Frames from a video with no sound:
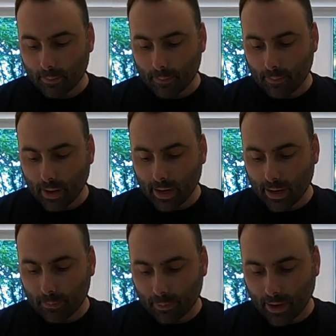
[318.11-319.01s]

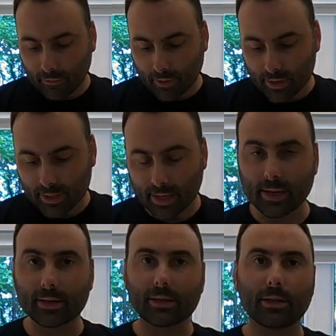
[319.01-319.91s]
My preference is